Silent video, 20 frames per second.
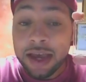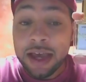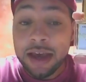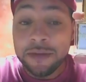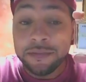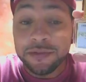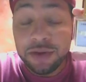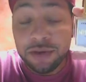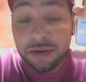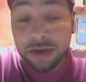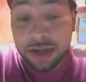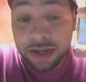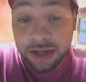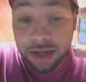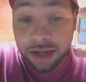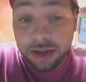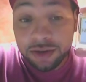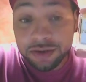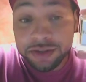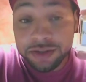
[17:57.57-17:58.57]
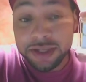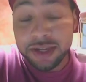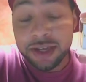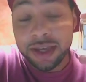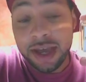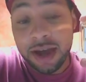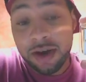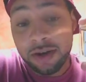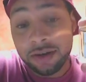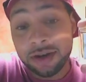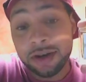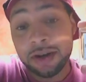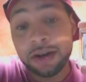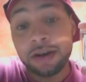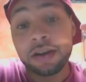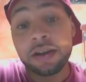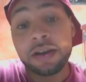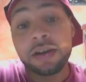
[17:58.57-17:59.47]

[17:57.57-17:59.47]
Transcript: if you're in a close encounter,